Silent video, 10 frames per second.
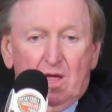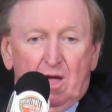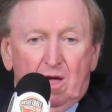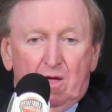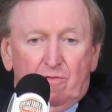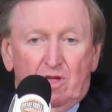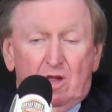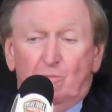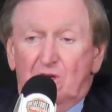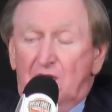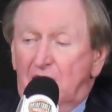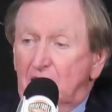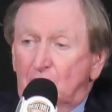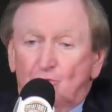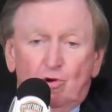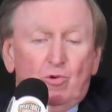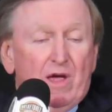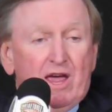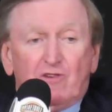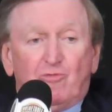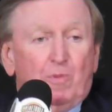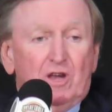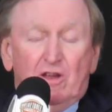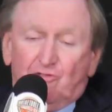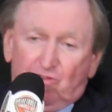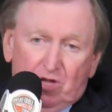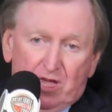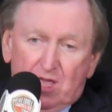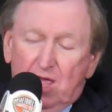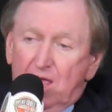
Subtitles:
the NBA grew exponentially.